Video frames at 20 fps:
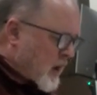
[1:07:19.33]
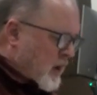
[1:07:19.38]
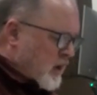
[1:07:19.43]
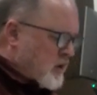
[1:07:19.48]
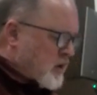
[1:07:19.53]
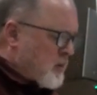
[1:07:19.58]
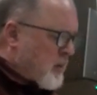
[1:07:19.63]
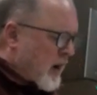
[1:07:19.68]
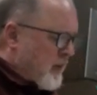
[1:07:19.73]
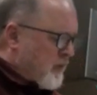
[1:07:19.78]

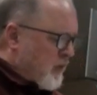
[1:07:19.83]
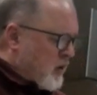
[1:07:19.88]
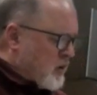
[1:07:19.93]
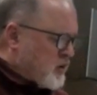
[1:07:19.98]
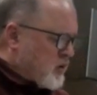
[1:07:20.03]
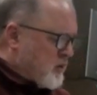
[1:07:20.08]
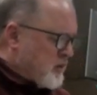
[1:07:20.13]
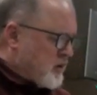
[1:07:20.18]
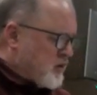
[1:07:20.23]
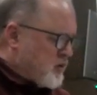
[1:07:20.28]
So by
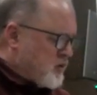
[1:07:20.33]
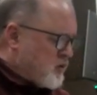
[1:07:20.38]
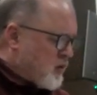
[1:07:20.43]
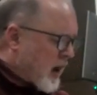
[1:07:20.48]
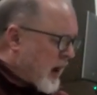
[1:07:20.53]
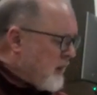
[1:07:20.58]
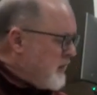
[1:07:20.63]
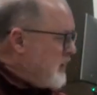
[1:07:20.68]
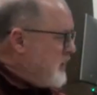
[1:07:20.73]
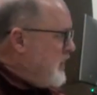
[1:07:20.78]
virtue of this
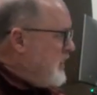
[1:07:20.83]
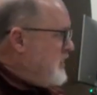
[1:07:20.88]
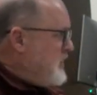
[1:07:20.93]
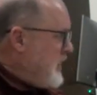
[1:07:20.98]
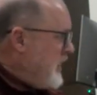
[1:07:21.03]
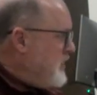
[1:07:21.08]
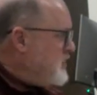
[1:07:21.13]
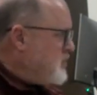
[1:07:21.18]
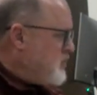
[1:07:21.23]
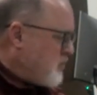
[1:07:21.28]
striving, the
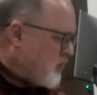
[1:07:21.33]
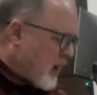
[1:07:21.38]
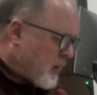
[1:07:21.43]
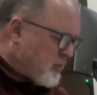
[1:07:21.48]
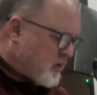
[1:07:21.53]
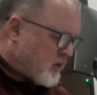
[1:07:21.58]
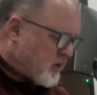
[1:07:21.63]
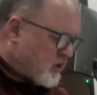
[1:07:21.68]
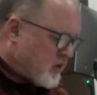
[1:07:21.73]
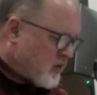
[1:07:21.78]
tensed or
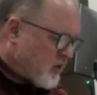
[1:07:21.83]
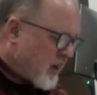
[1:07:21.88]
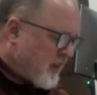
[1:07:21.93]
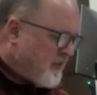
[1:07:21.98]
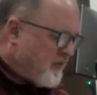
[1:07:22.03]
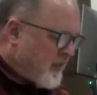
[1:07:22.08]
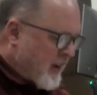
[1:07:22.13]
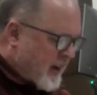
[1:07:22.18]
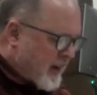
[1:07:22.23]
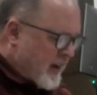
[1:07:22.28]
oppositional
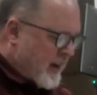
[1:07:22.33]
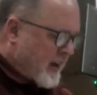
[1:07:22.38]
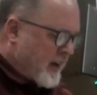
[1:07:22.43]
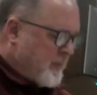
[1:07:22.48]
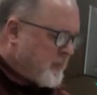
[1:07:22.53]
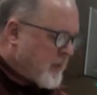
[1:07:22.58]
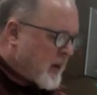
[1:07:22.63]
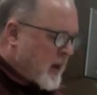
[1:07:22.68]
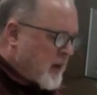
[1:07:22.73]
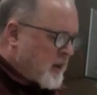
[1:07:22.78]

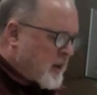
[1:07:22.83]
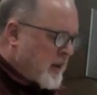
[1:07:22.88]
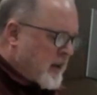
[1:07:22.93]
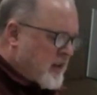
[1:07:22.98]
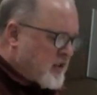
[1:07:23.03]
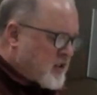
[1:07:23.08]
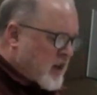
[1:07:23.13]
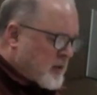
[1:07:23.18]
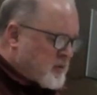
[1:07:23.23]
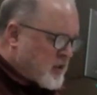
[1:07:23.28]
affinity that
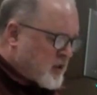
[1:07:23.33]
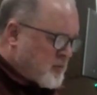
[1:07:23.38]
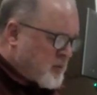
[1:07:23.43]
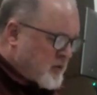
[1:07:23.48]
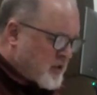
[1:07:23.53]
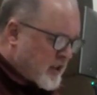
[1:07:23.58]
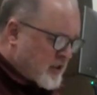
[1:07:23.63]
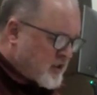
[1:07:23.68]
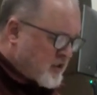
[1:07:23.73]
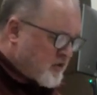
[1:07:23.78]
each object
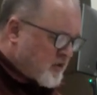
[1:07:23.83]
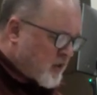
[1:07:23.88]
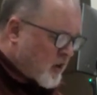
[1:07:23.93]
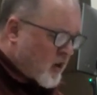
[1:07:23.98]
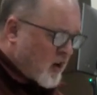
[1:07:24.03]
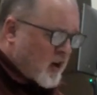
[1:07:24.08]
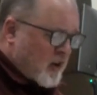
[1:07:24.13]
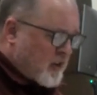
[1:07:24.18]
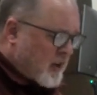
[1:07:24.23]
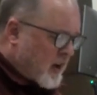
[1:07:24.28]
possesses for
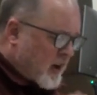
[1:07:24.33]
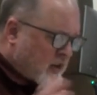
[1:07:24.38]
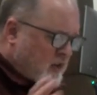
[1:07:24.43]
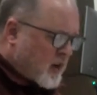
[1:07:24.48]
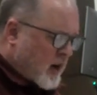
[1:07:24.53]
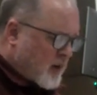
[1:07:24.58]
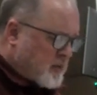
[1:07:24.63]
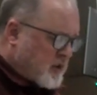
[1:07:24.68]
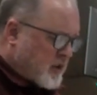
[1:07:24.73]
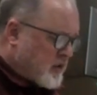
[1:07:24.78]
all the other
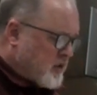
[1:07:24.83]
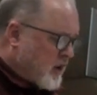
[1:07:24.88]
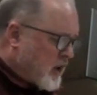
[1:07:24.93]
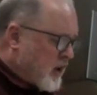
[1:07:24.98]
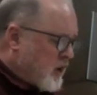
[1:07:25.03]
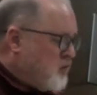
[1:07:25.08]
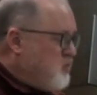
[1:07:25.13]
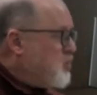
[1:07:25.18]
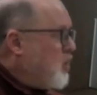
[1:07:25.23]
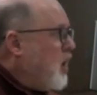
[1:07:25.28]
objects
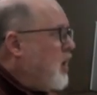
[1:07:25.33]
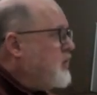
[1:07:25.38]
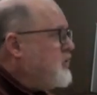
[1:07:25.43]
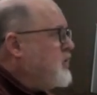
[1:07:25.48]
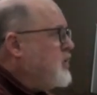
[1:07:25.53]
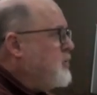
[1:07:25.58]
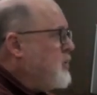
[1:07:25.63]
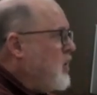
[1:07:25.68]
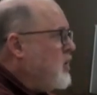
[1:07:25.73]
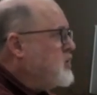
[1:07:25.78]
draws
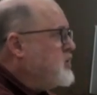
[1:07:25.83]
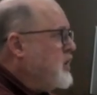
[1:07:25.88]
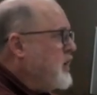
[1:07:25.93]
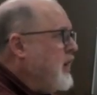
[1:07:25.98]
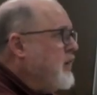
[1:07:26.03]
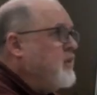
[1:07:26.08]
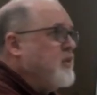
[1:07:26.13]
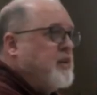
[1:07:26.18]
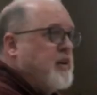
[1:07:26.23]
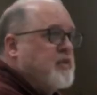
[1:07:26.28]
them all
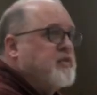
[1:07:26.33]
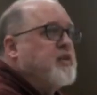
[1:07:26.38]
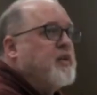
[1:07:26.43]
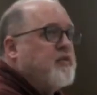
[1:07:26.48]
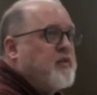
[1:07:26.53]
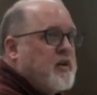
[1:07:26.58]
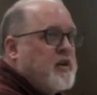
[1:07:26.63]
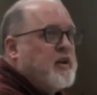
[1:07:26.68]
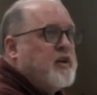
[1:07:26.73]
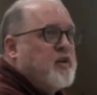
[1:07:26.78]
together. There's the
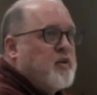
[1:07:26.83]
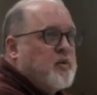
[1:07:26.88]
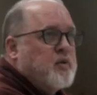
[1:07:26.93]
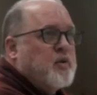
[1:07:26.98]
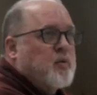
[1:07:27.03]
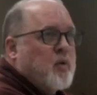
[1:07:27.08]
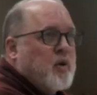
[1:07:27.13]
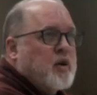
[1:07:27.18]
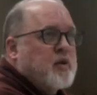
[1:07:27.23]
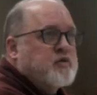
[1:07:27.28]
affinity doing the
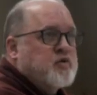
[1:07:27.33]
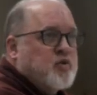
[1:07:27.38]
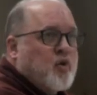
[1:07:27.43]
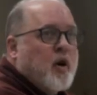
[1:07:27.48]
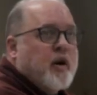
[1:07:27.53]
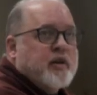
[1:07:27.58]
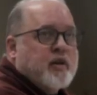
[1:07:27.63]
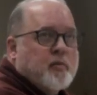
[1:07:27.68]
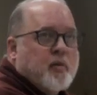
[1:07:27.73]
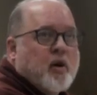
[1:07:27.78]
work of
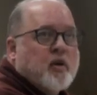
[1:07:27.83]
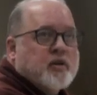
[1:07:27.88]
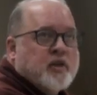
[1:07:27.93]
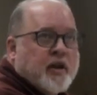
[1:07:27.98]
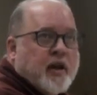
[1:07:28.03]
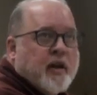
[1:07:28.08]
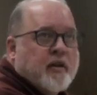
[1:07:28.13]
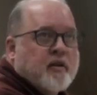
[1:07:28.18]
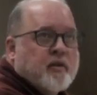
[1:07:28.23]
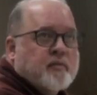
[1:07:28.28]
drawing them all
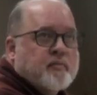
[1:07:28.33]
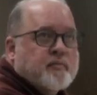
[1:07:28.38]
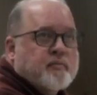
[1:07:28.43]
together.